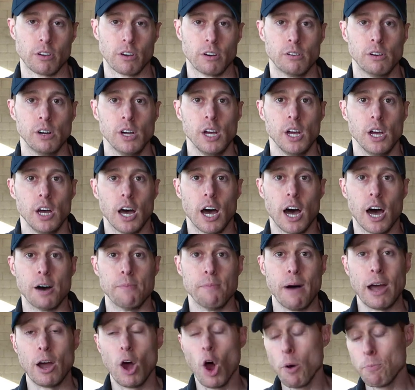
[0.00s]
So
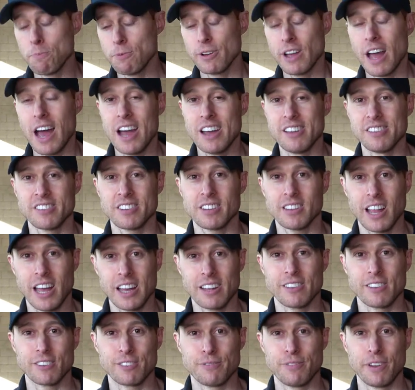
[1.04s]
um, I hope you guys
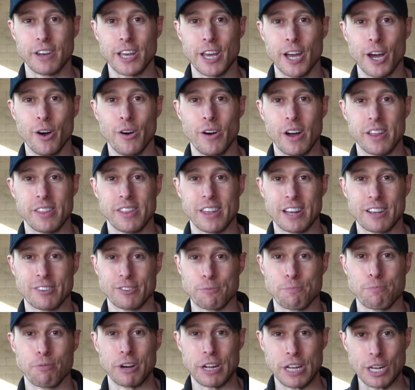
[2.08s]
like this video. I
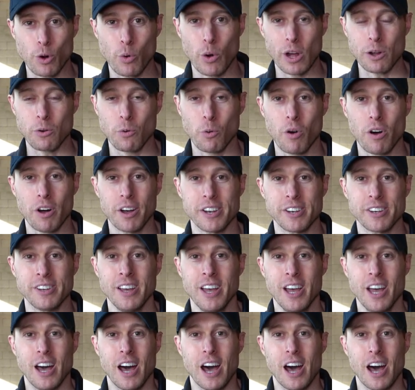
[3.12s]
think it's a pretty quick one.